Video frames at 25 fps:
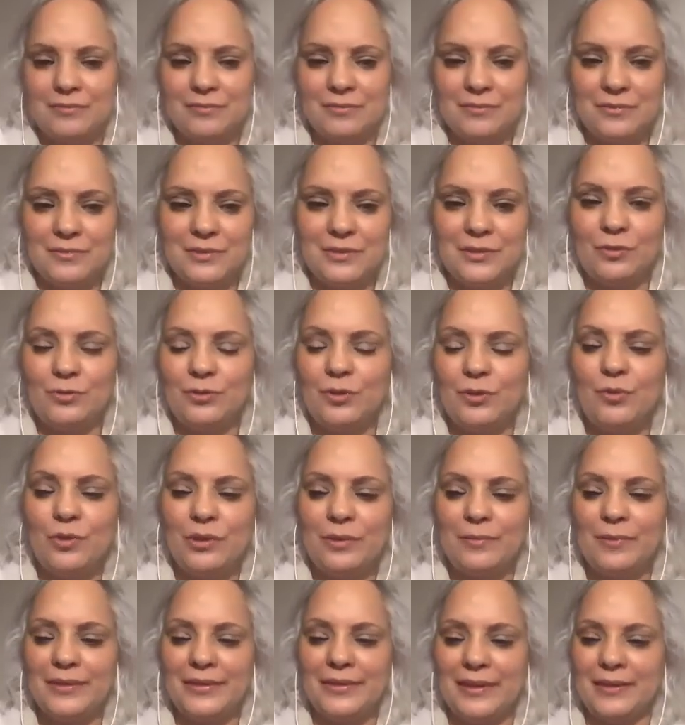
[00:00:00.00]
So don't worry
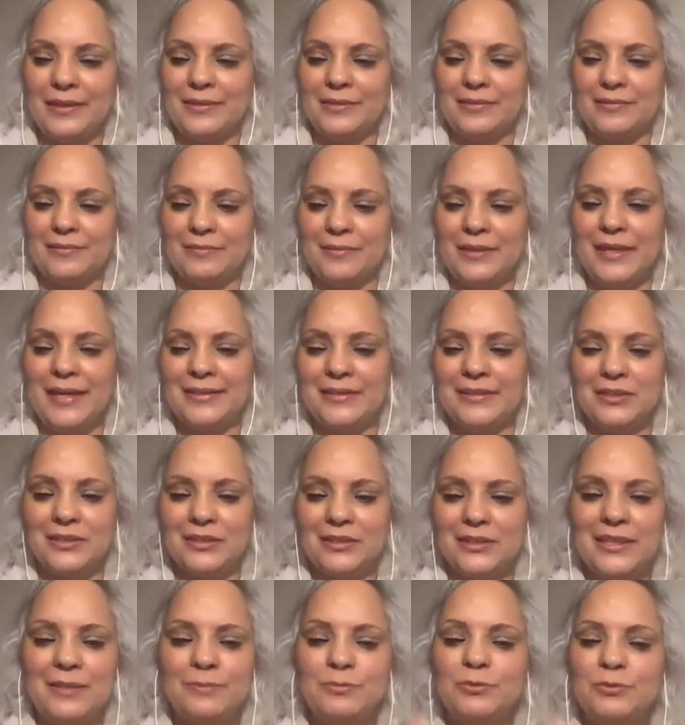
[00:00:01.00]
about that. Yes,
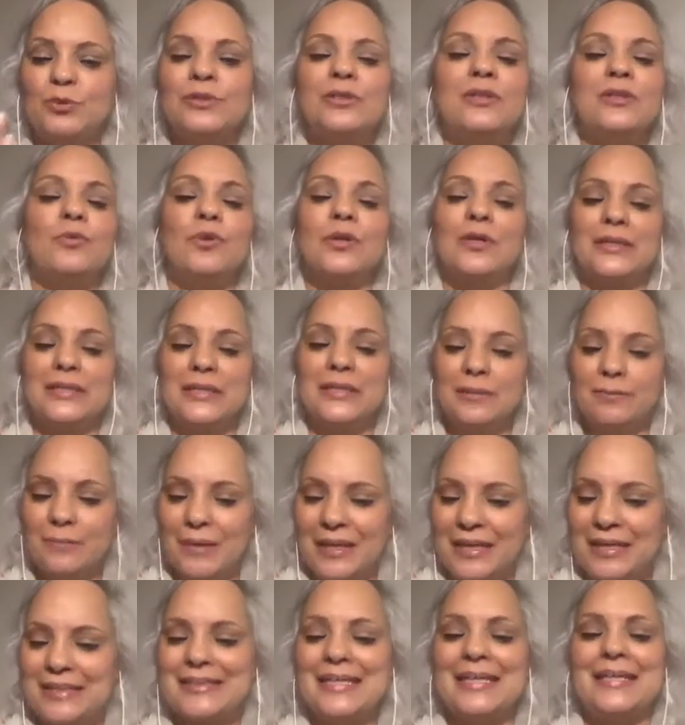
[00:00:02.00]
keep doing the work, keep
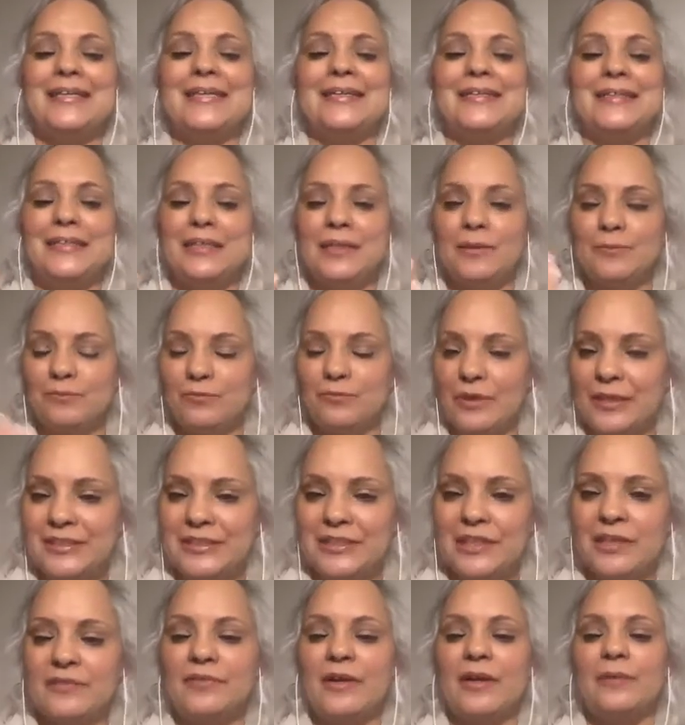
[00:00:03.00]
meditating, keep raising
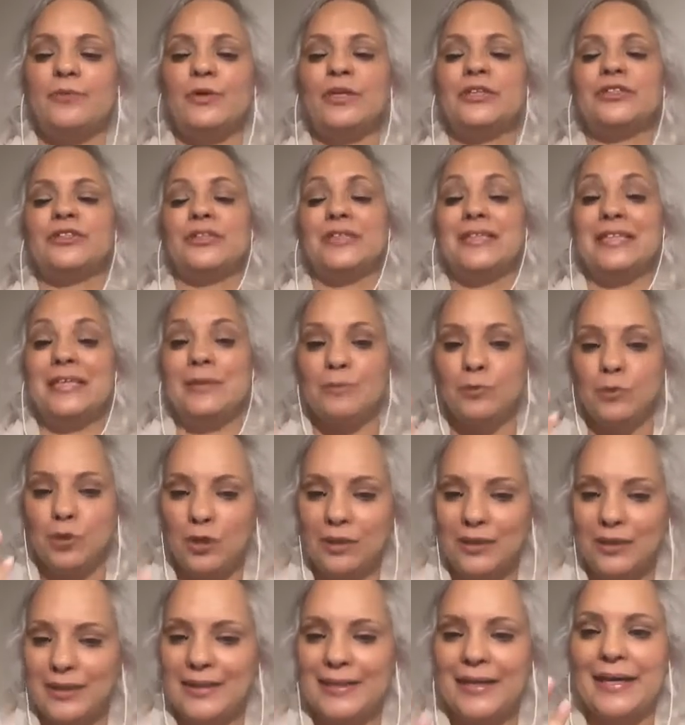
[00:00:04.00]
your vibration, keep
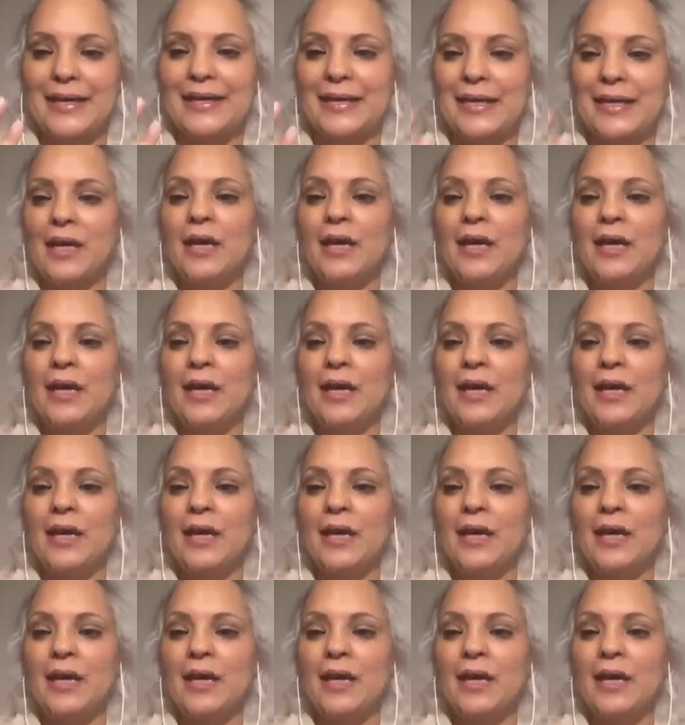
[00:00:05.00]
looking at